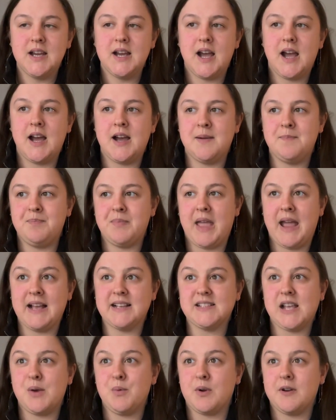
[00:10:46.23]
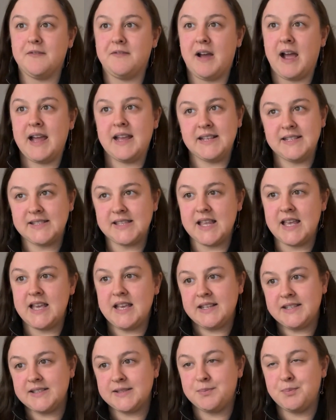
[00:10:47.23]
as I revise
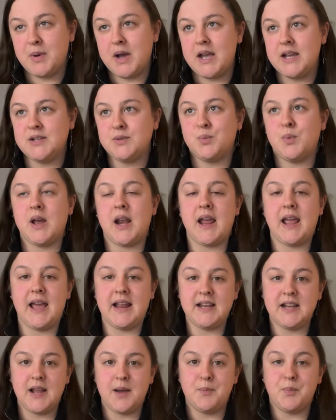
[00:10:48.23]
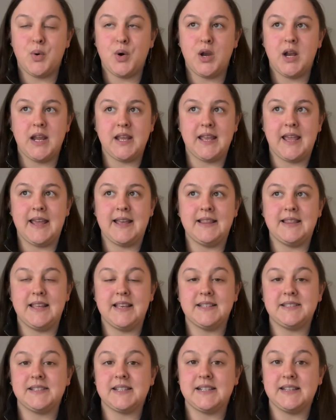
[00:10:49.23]
this, but what I ended up putting in
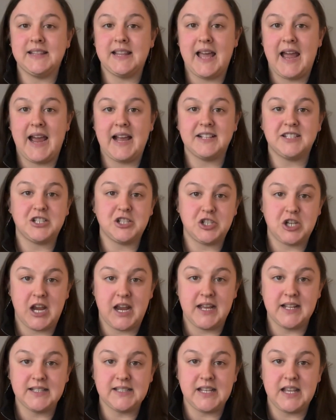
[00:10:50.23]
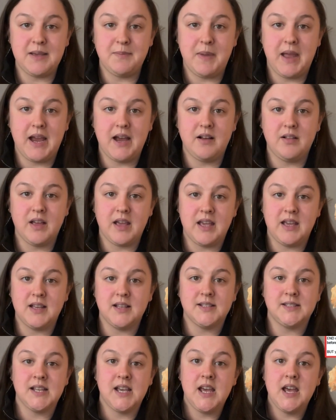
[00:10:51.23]
this last chance email
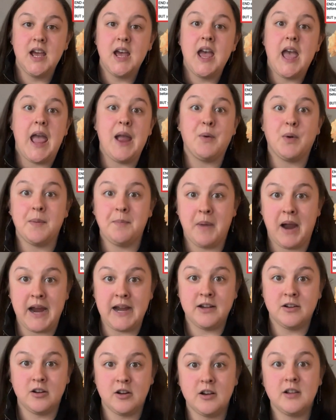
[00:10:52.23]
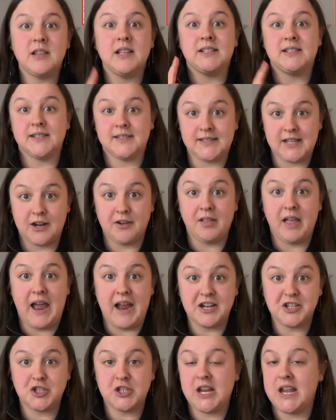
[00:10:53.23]
is a reminder. This is their
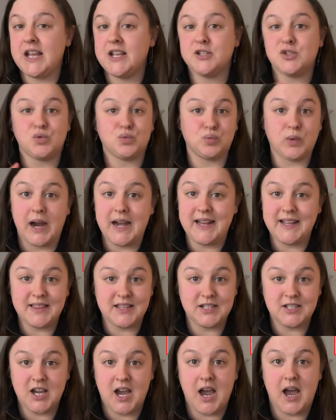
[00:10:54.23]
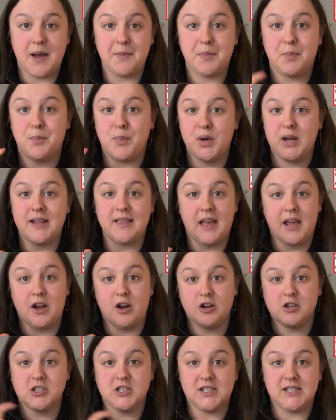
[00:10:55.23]
last chance right at the top, putting that
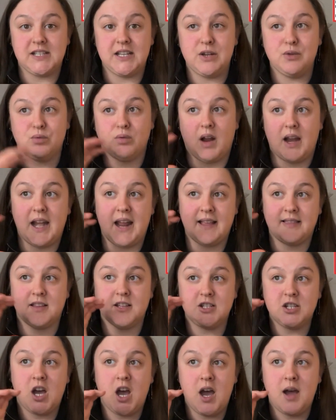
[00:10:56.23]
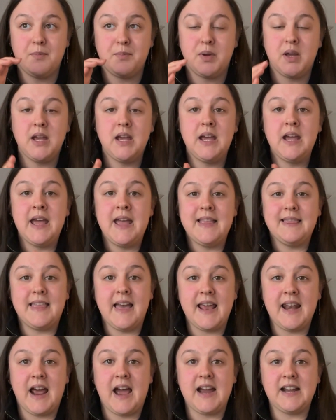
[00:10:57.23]
urgency right at the top.
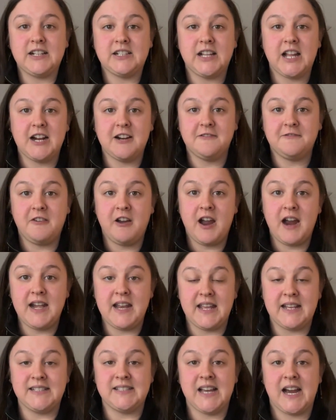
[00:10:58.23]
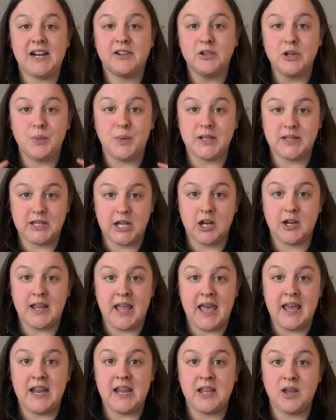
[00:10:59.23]
Then I clarified exactly what they're
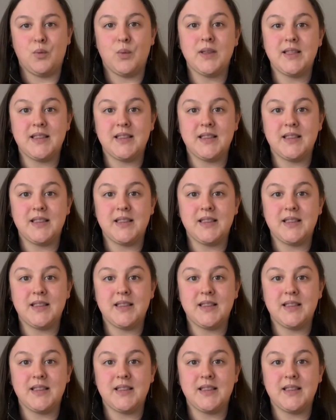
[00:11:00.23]
getting with